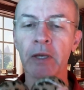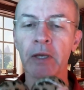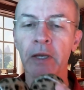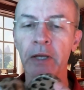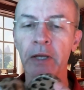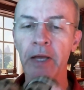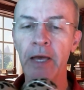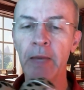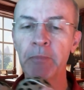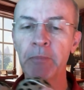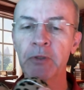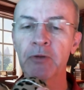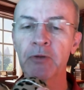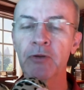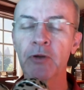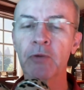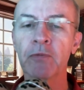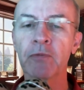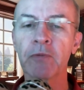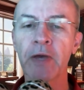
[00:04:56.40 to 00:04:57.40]
And it happens
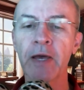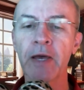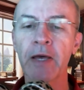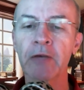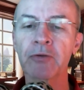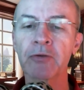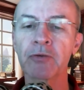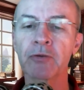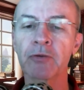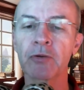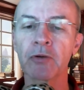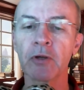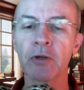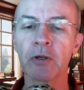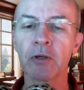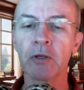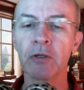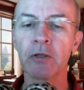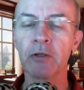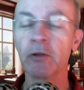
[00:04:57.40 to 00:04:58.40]
so fast,
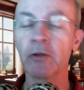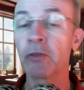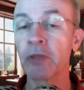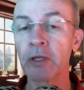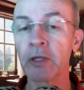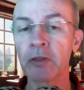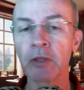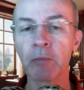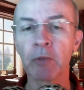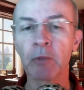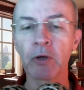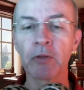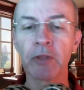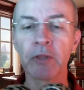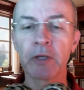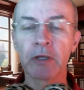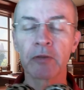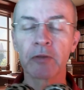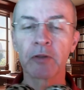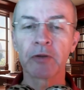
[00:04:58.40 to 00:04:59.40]
you think they both
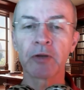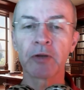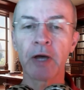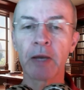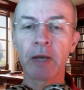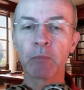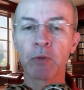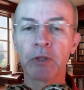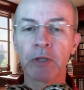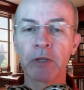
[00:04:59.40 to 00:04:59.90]
hit at the time when